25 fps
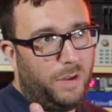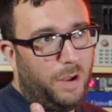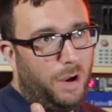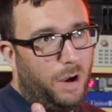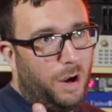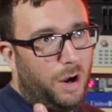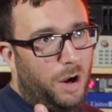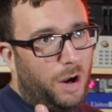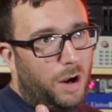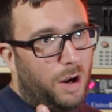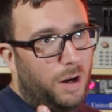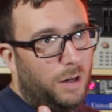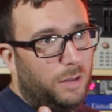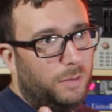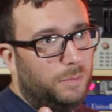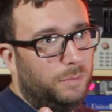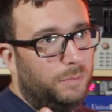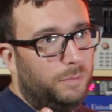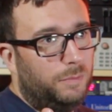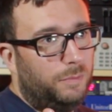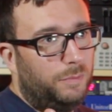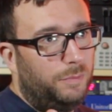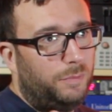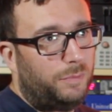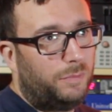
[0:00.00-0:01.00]
I
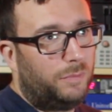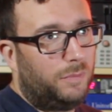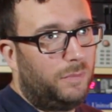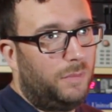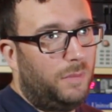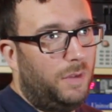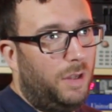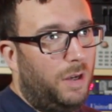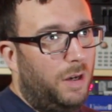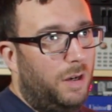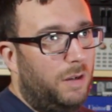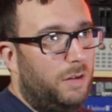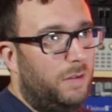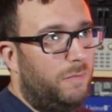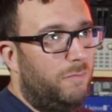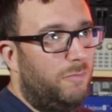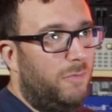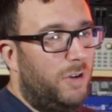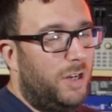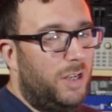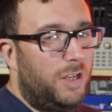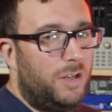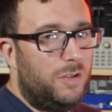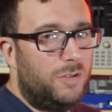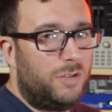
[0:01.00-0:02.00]
didn't
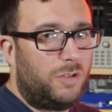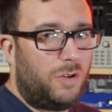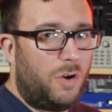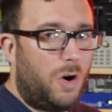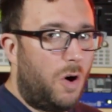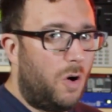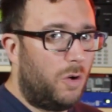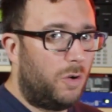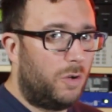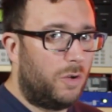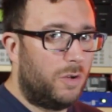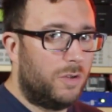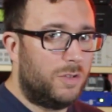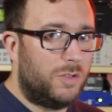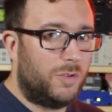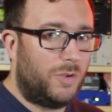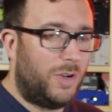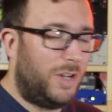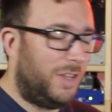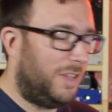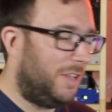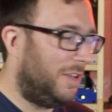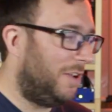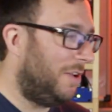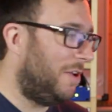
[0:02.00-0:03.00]
really use congas or
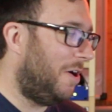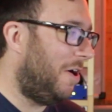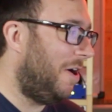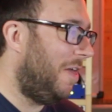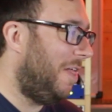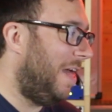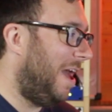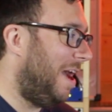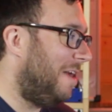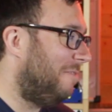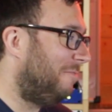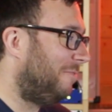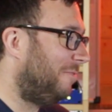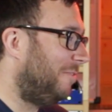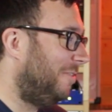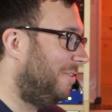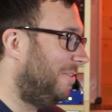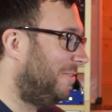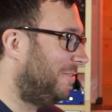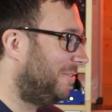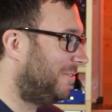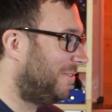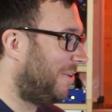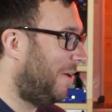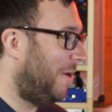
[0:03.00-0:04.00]
anything like that for a
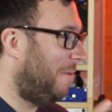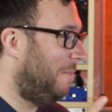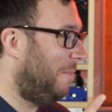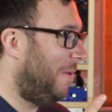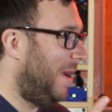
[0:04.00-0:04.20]
long time,